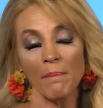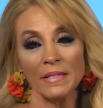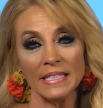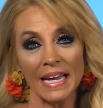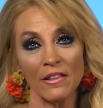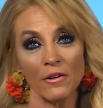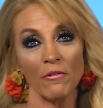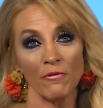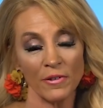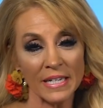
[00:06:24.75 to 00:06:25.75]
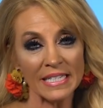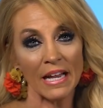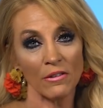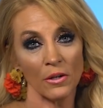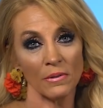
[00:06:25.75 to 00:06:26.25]
I put together a free
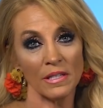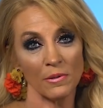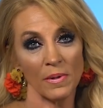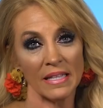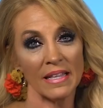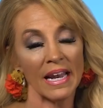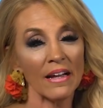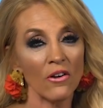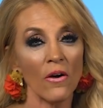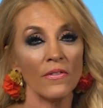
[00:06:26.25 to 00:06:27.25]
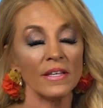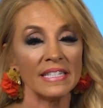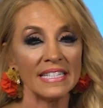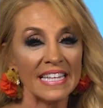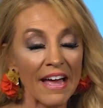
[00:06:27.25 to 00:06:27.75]
download this week that I call the
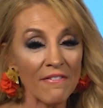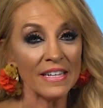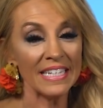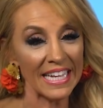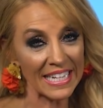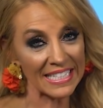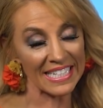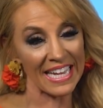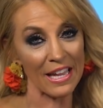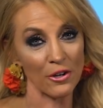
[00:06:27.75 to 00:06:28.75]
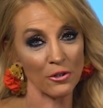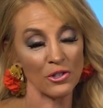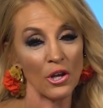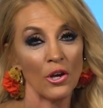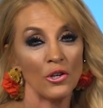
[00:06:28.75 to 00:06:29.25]
seven
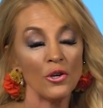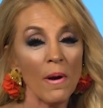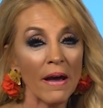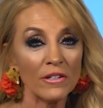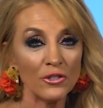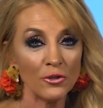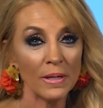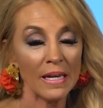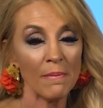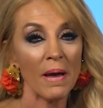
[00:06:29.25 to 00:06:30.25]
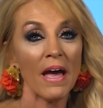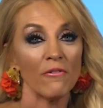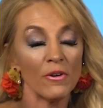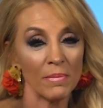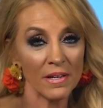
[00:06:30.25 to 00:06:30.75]
indicators you have a dream
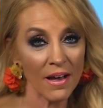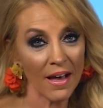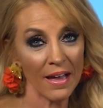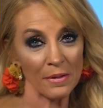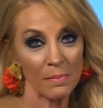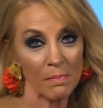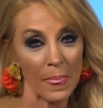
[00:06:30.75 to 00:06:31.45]
from God.